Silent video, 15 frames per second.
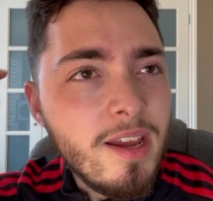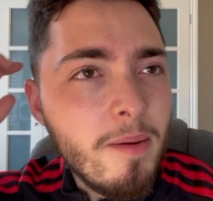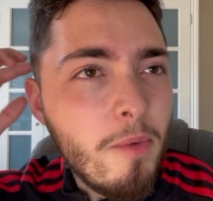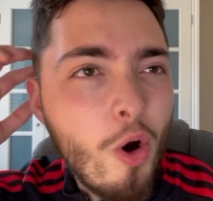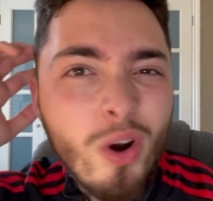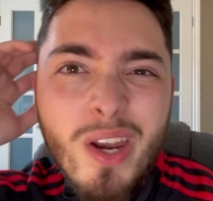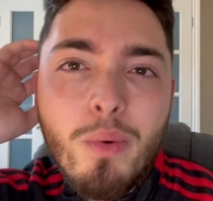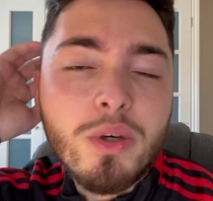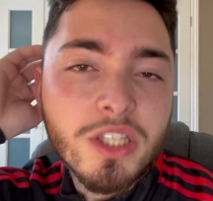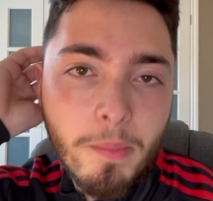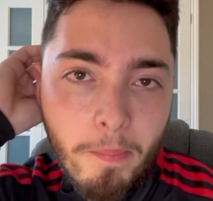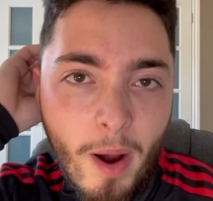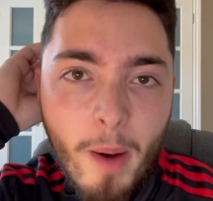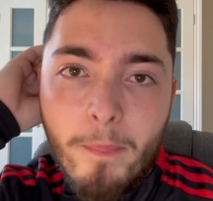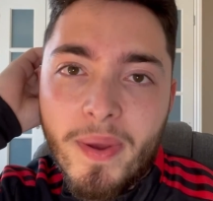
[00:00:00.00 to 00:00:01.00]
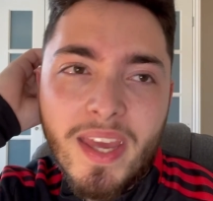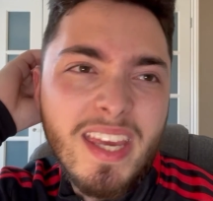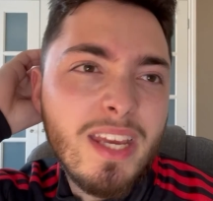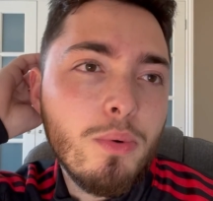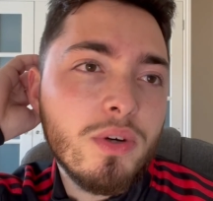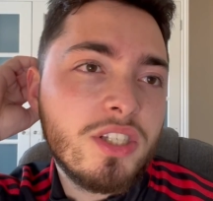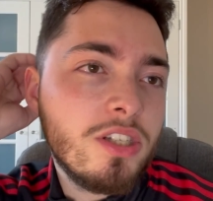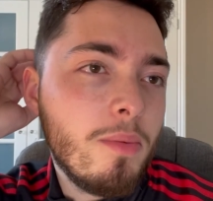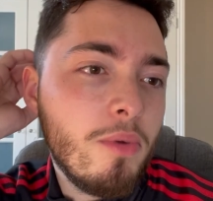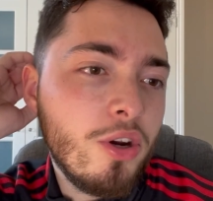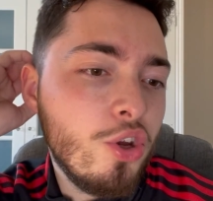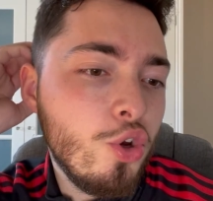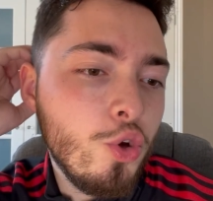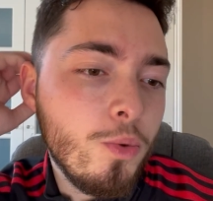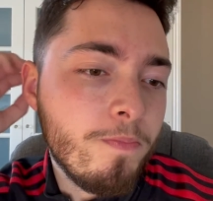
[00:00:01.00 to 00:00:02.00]
Ole was a puppet. He was someone
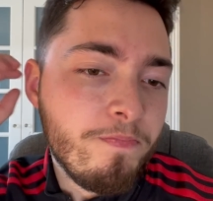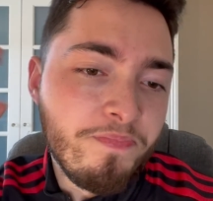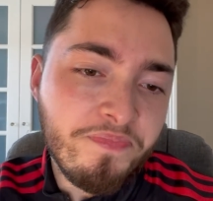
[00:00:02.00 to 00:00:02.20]
who,